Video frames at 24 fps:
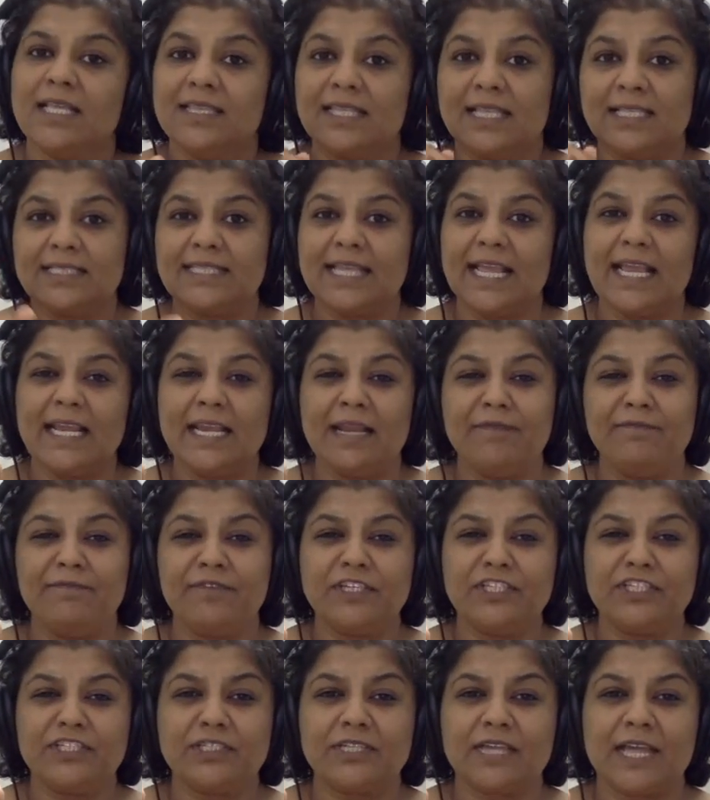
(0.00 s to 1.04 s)
the Salem
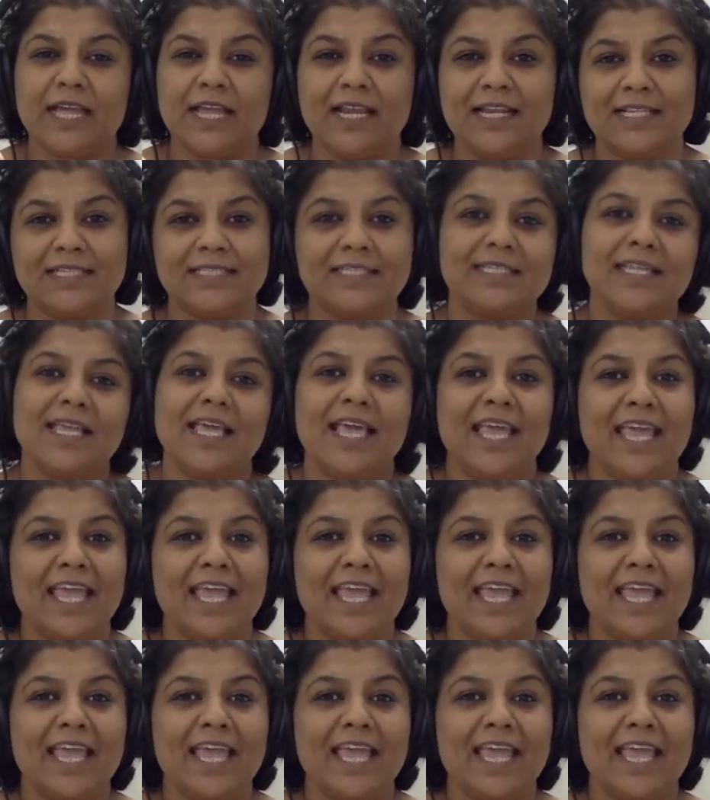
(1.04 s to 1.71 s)
witch trials